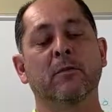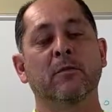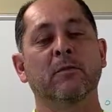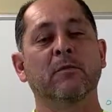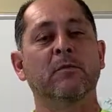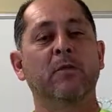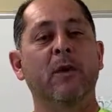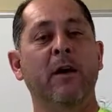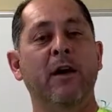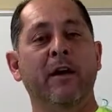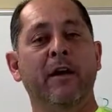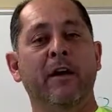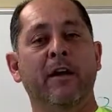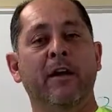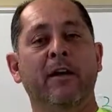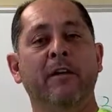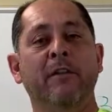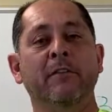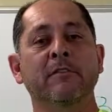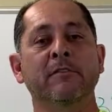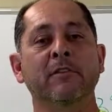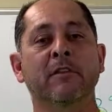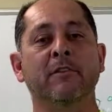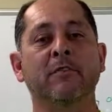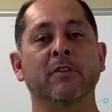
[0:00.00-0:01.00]

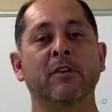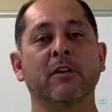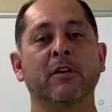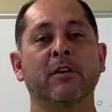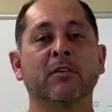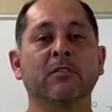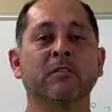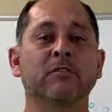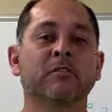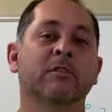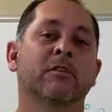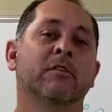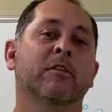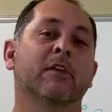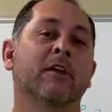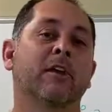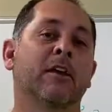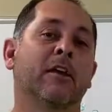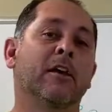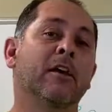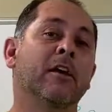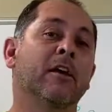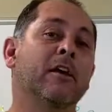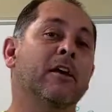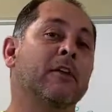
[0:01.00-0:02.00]
vines and everything else.
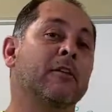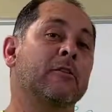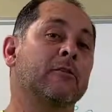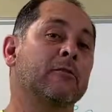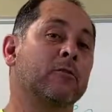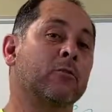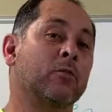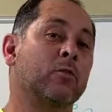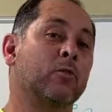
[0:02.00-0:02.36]
And